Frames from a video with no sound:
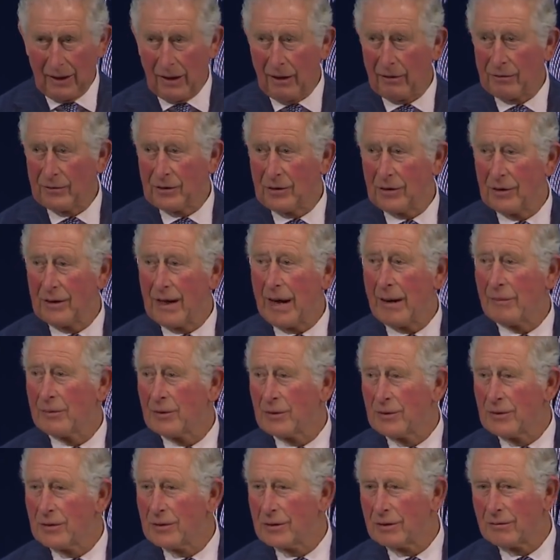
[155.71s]
after an
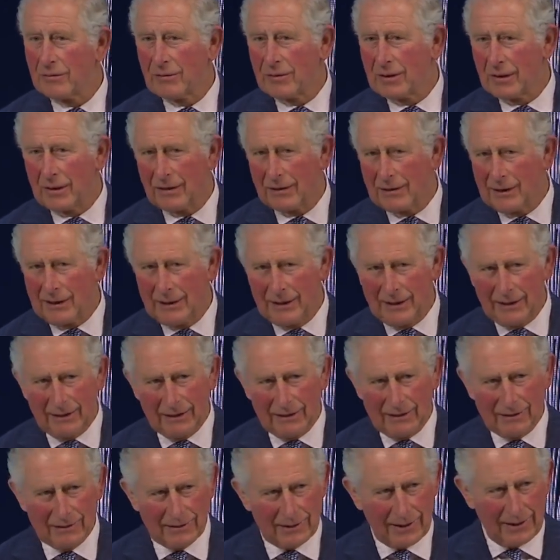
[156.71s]
absence of 30
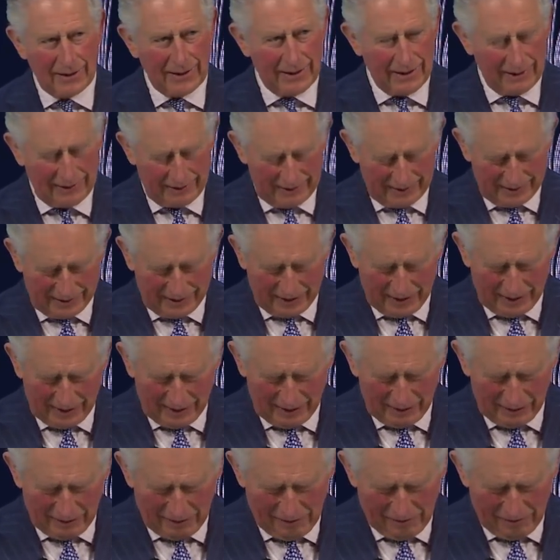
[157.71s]
years, I hate to
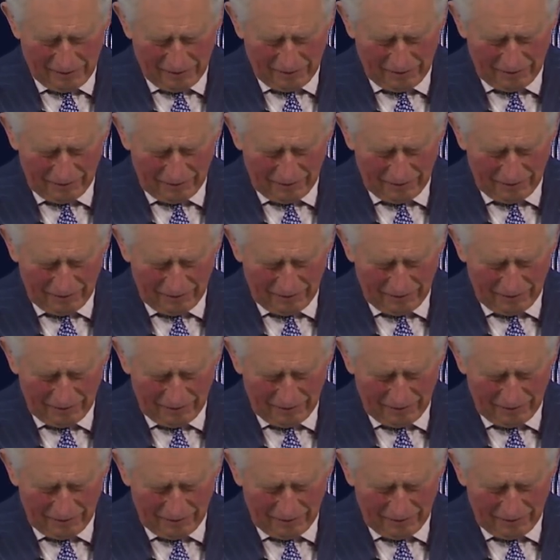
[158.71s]
tell you.